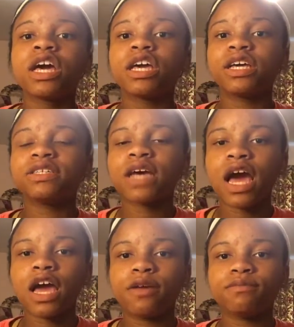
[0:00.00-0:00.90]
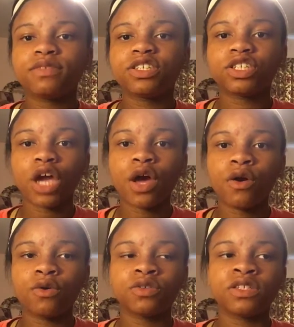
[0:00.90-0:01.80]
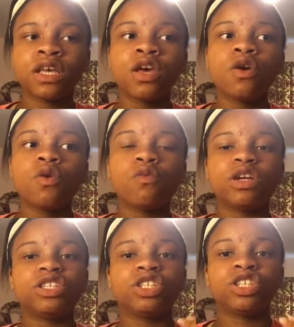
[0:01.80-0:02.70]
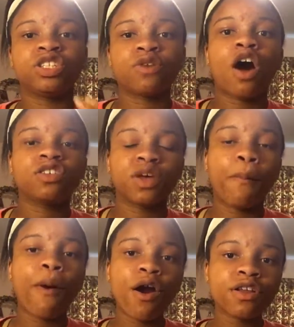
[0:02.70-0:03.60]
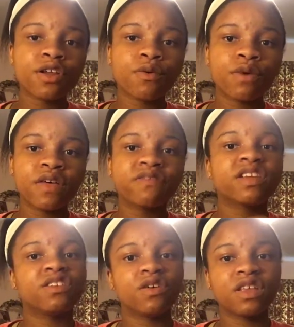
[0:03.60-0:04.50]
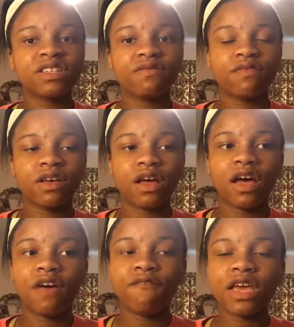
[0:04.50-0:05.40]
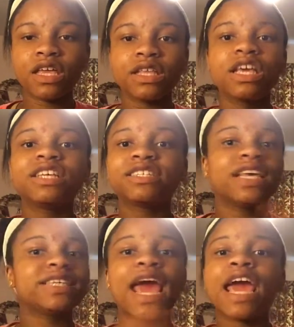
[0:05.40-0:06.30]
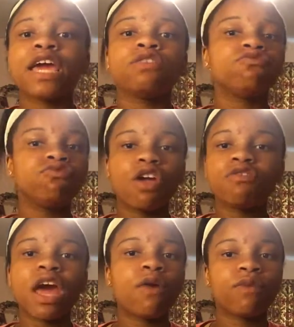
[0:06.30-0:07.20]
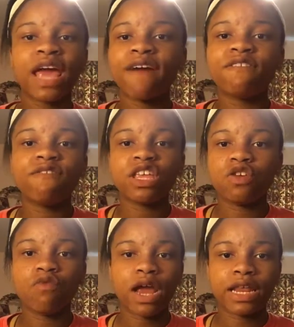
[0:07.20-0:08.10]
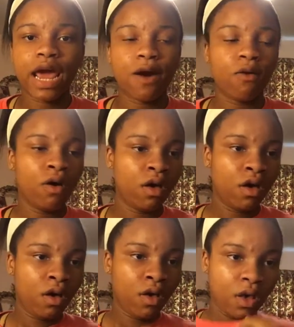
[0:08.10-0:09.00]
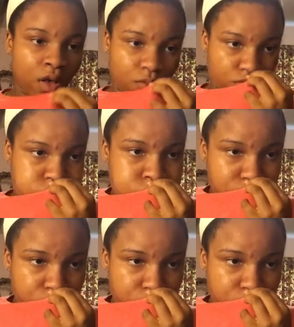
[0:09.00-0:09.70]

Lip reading: good times, shows, which she's also partnered with to do this event, says, hey, no doubt we have the venue right now.